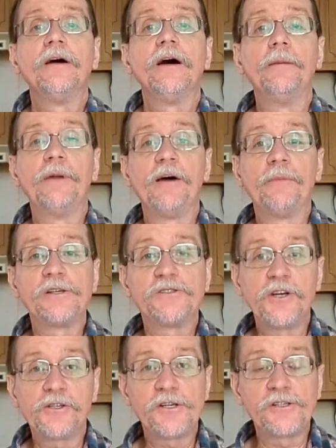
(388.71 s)
I'm going to have my
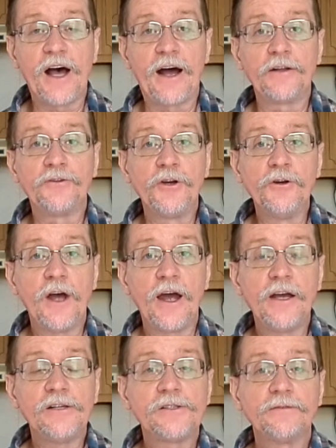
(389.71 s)
stitches out in 2
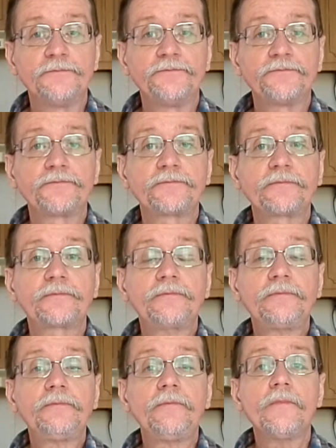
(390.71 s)
days,
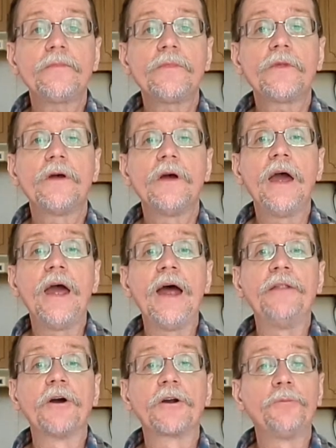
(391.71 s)

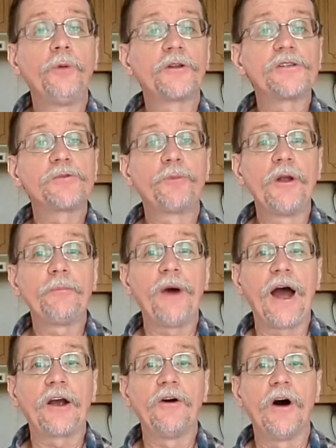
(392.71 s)
and they're going to put the splint
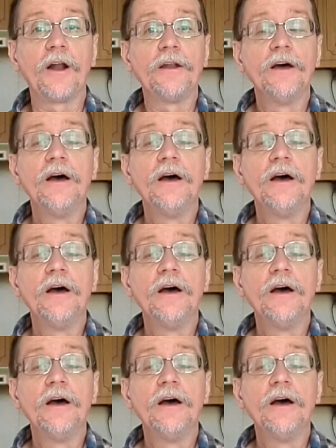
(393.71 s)
back on.